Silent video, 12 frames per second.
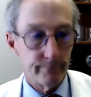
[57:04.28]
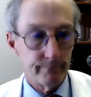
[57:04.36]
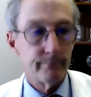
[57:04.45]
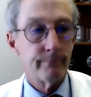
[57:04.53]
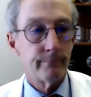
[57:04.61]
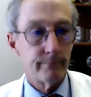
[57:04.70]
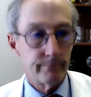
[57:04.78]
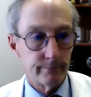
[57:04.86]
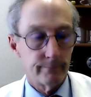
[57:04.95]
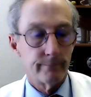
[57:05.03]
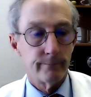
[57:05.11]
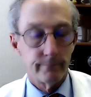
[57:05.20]
across the
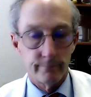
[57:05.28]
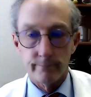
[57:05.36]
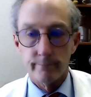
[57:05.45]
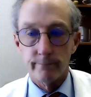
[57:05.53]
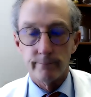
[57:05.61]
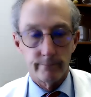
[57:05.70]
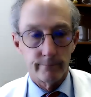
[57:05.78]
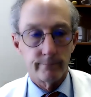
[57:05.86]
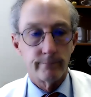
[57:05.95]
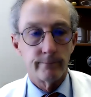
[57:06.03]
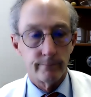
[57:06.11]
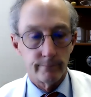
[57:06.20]
country. And
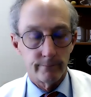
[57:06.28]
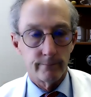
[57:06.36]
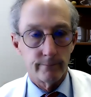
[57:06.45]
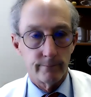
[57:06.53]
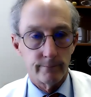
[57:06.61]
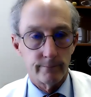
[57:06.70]
um, I would